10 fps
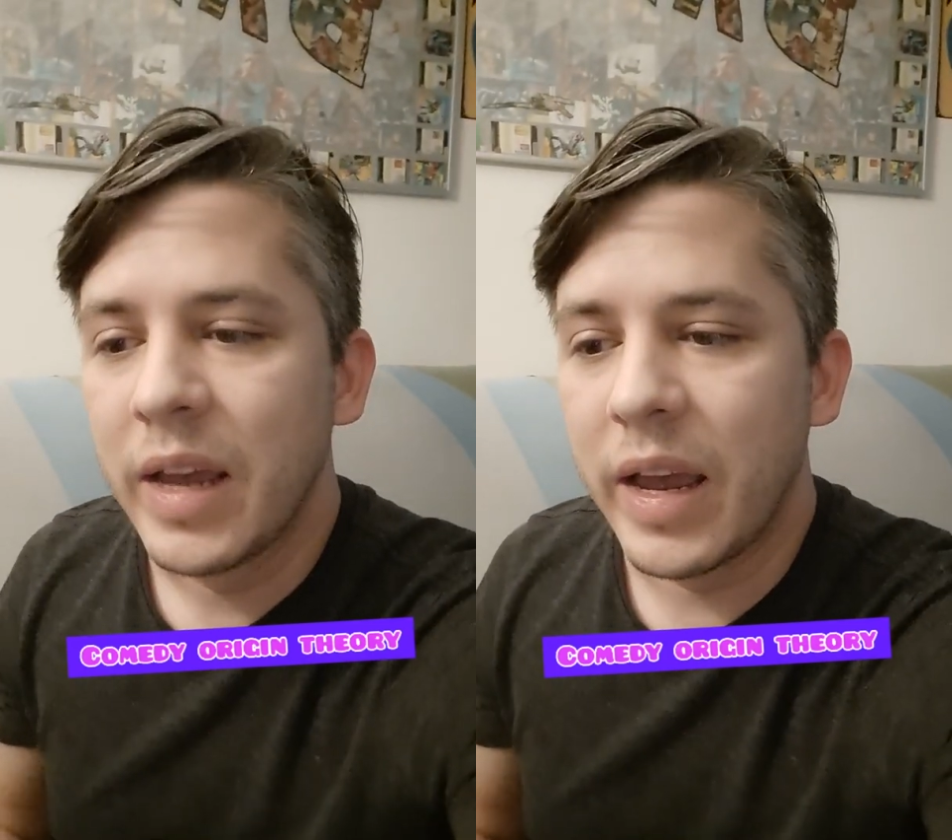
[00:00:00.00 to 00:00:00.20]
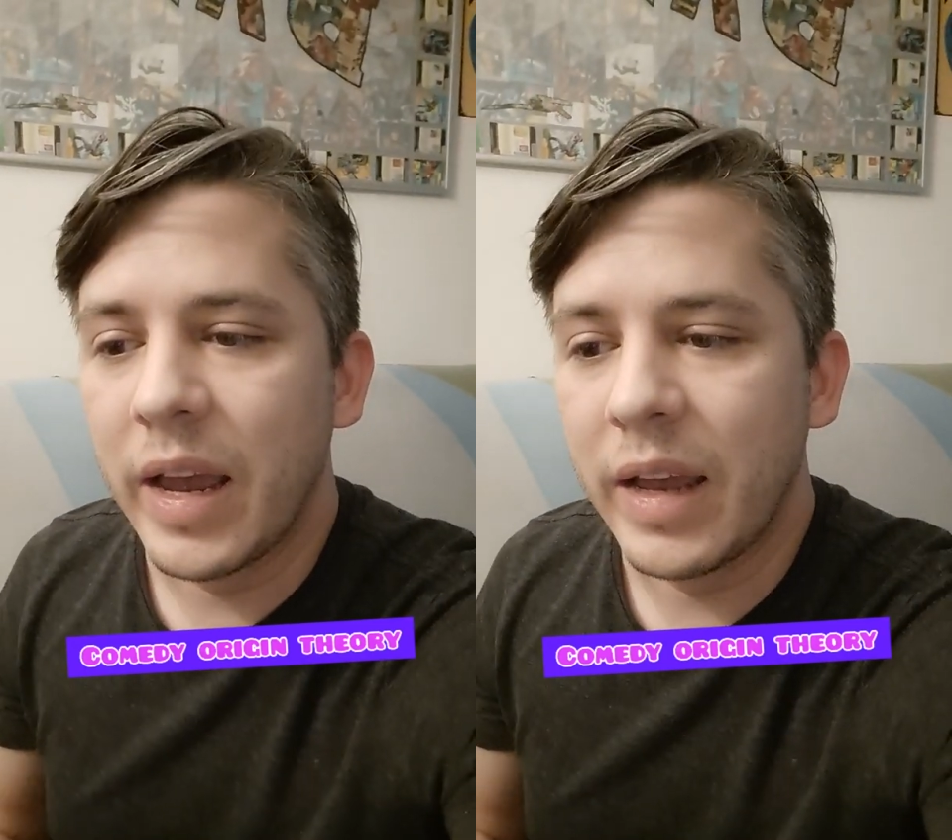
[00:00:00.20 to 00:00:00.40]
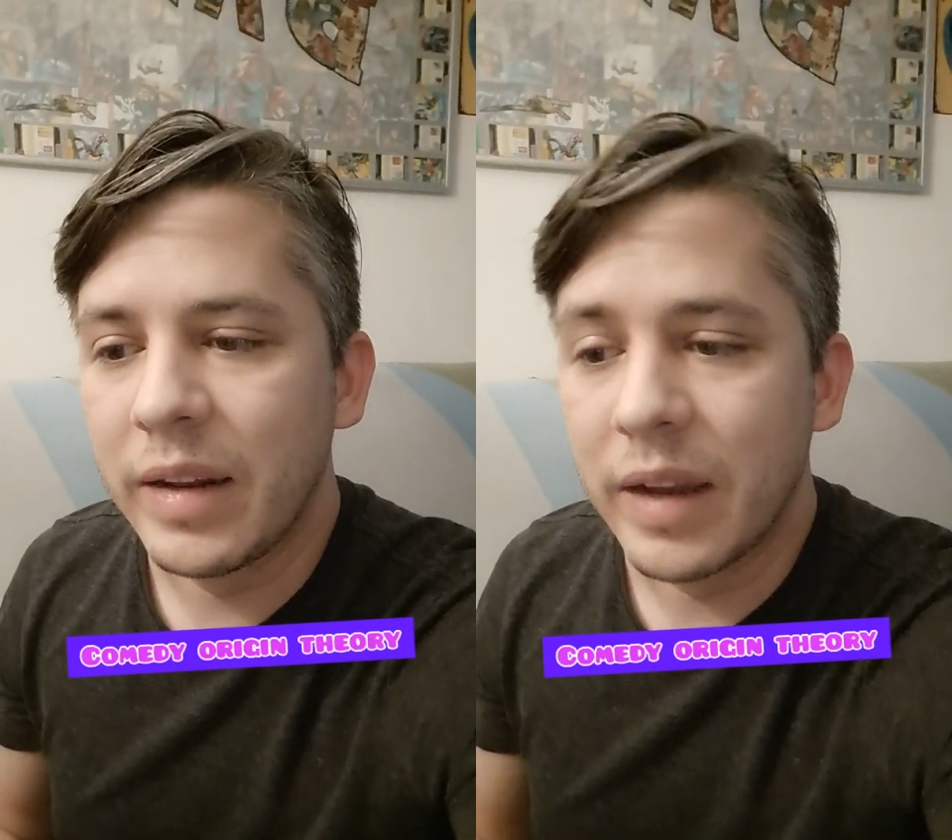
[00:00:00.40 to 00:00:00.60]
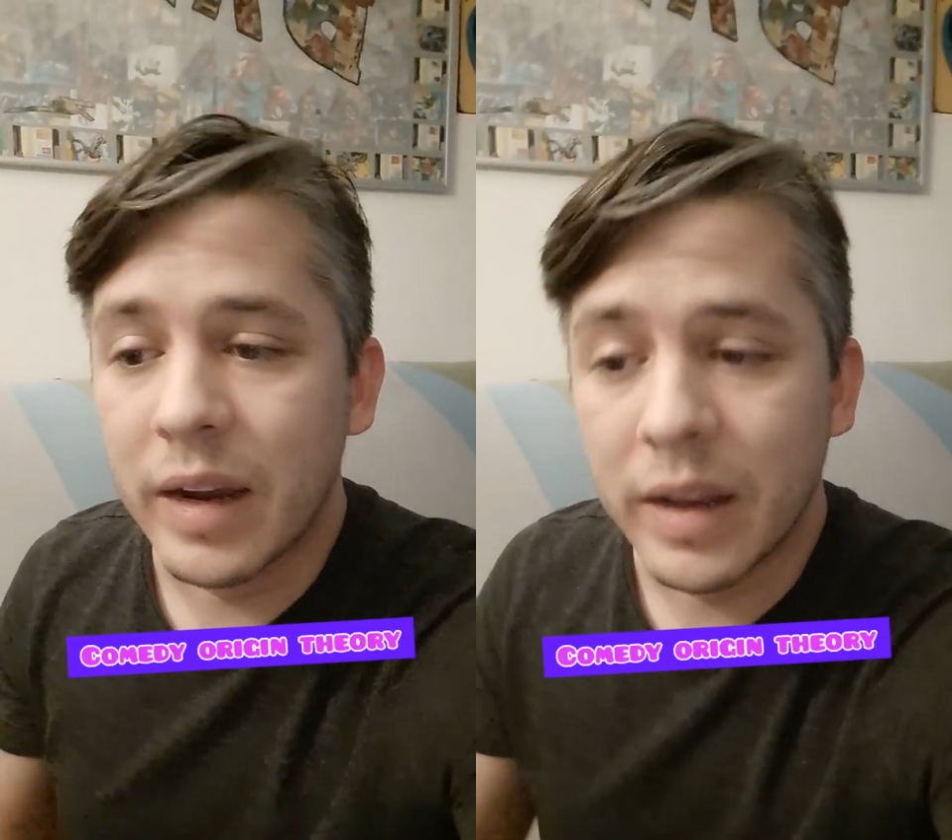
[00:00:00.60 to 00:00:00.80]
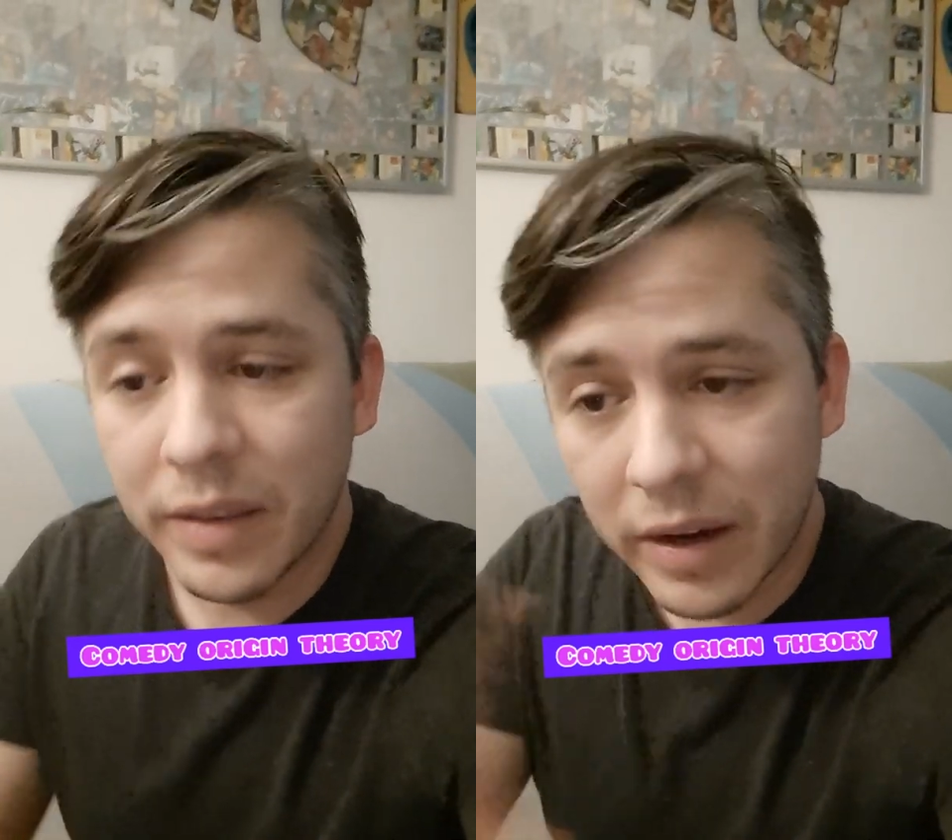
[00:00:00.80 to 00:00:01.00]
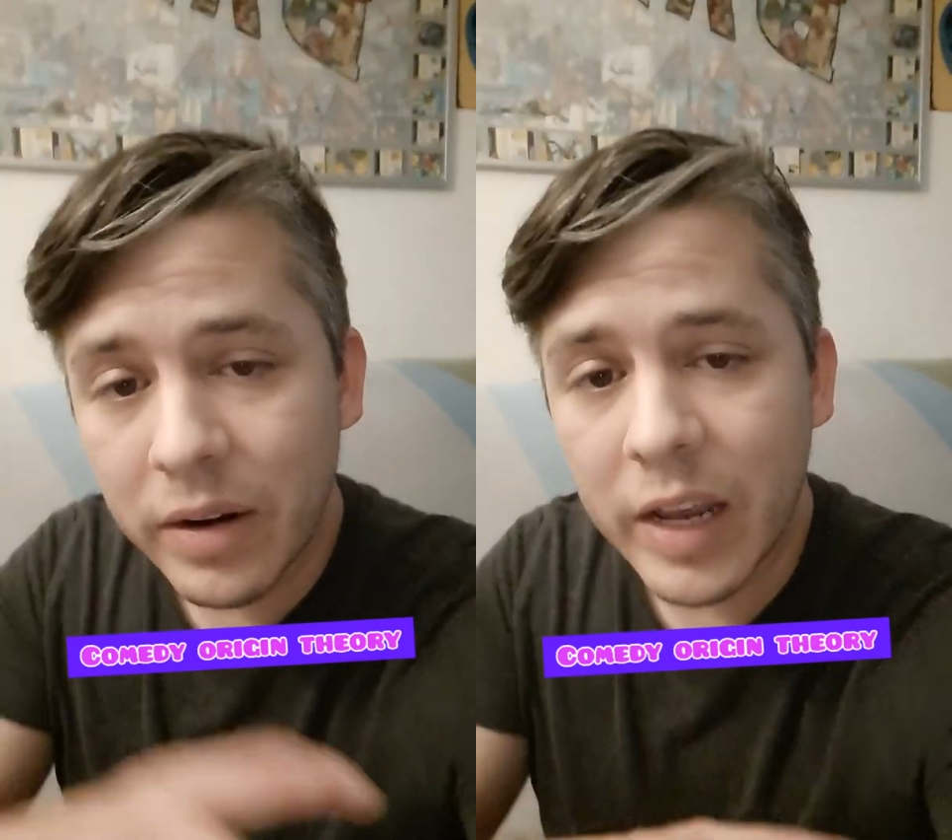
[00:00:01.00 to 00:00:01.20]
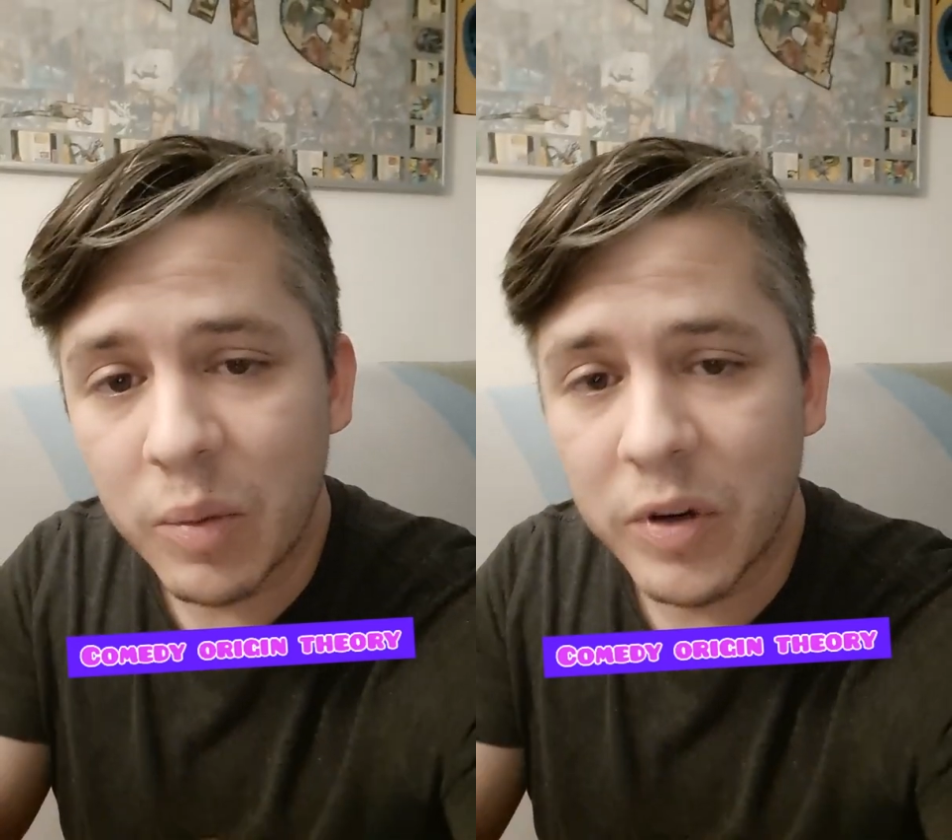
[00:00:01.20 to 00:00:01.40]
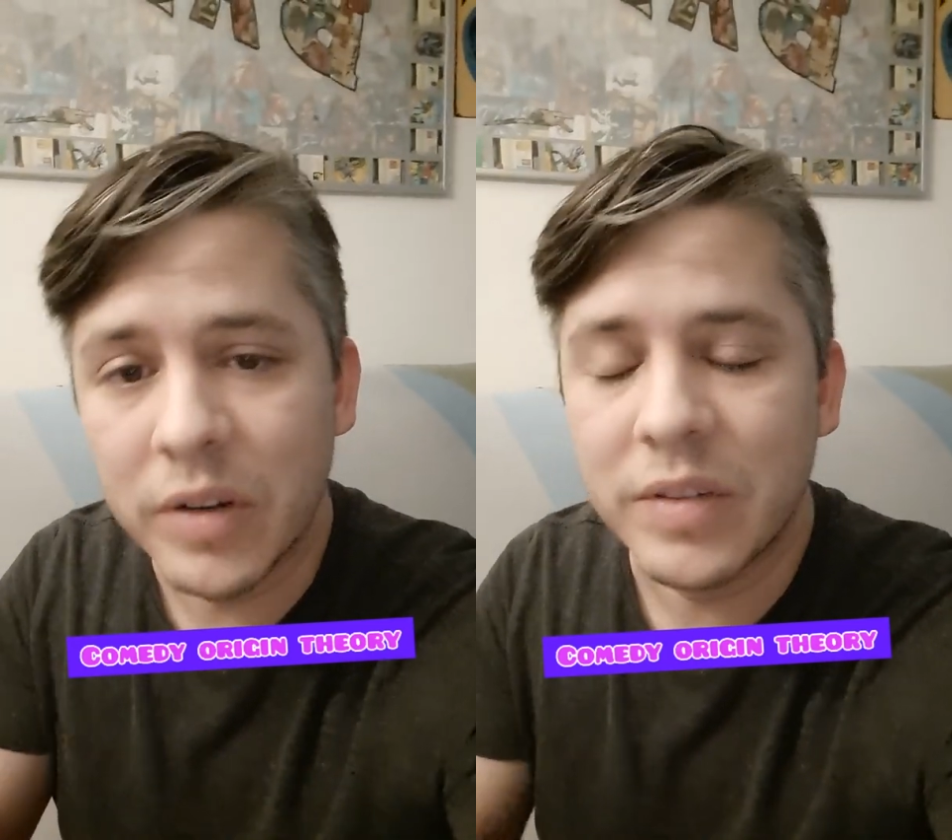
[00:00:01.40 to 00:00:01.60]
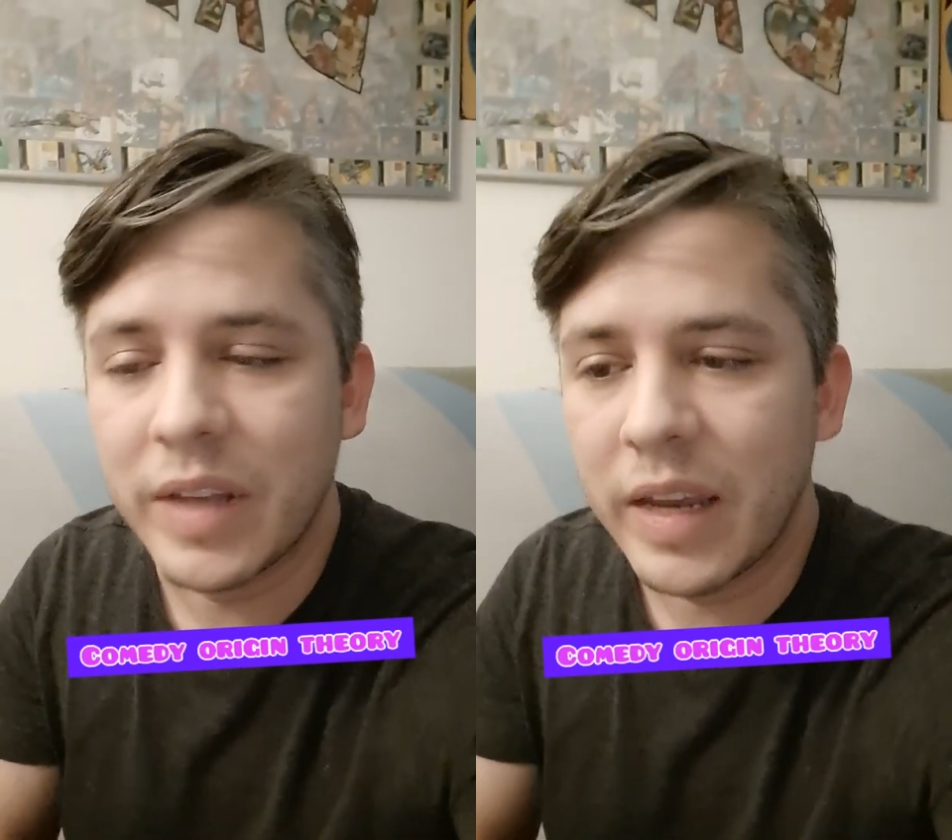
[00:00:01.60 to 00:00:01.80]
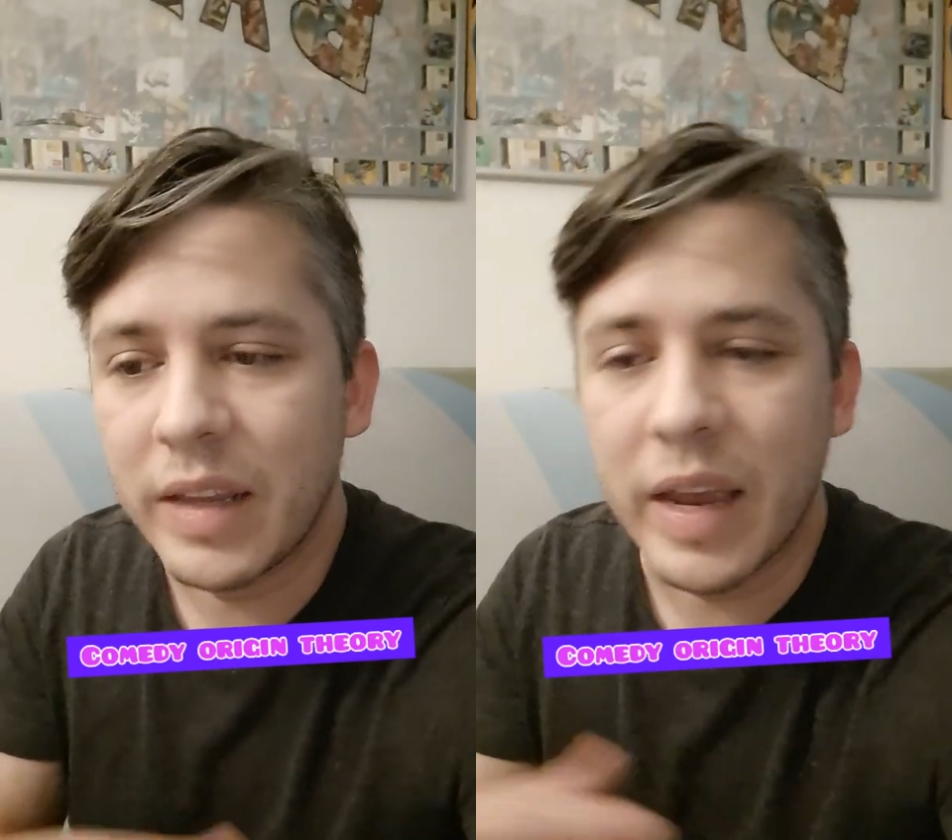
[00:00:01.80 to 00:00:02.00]
and their neighbors,
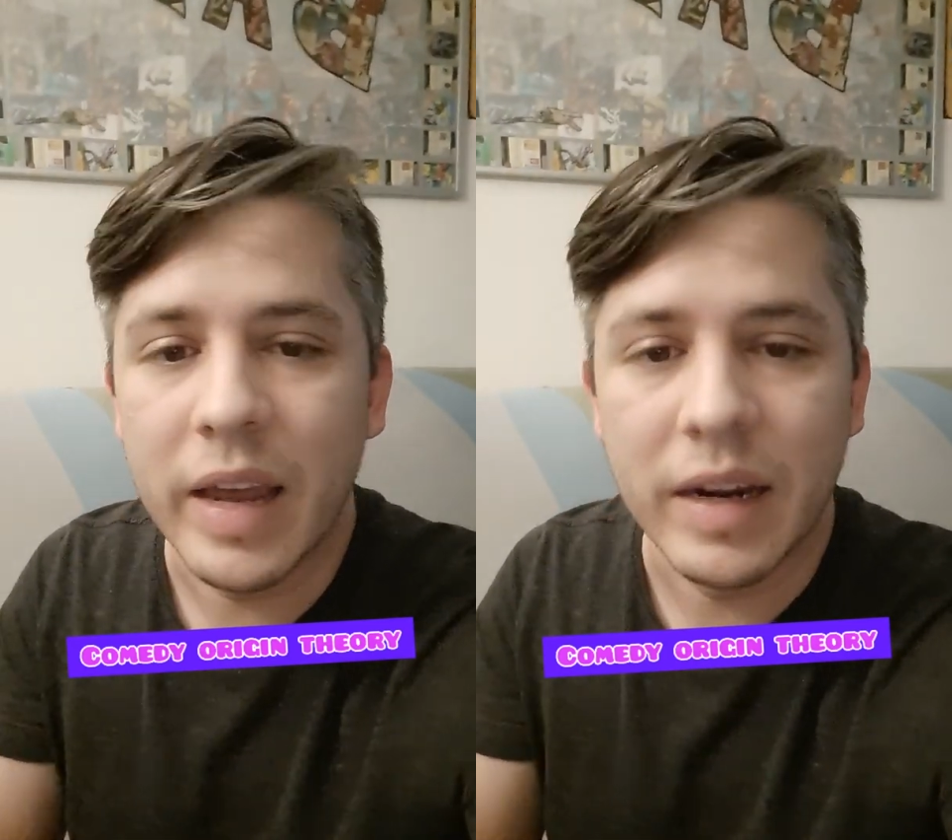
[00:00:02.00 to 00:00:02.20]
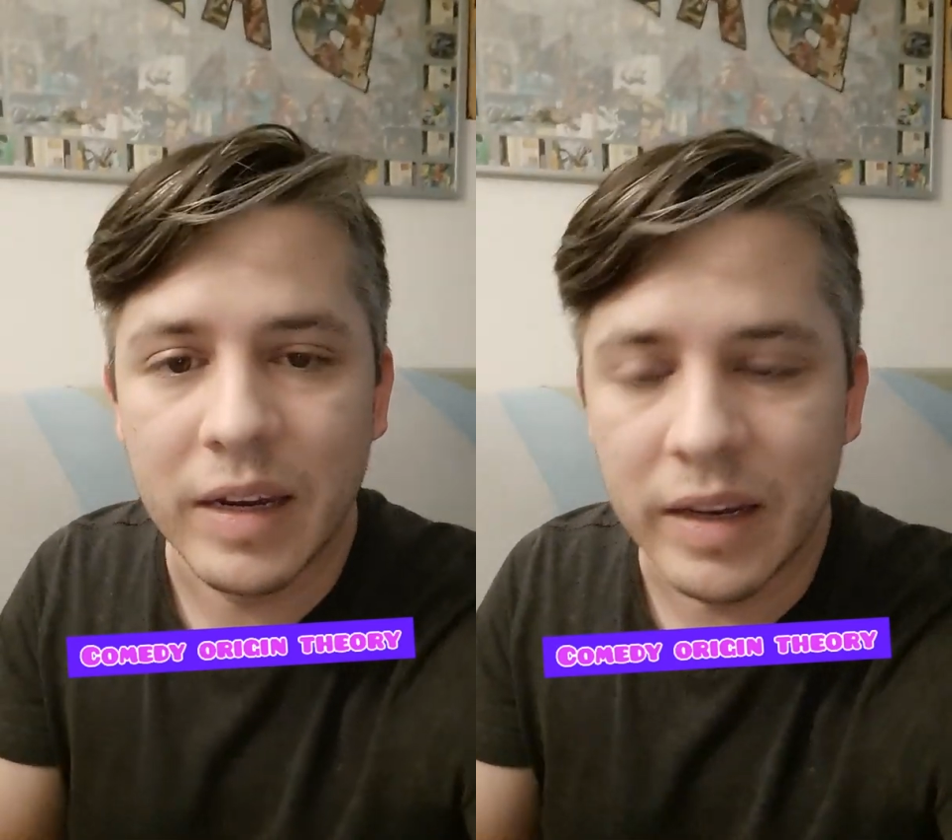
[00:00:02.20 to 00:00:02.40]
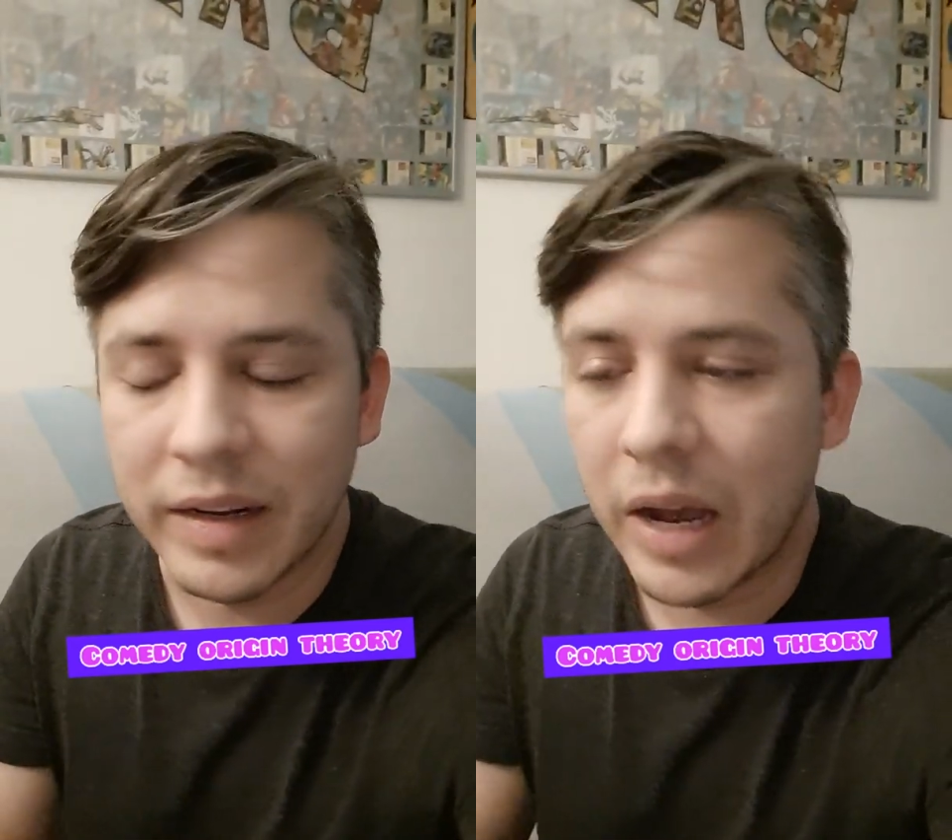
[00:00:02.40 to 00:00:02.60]
they had a kid.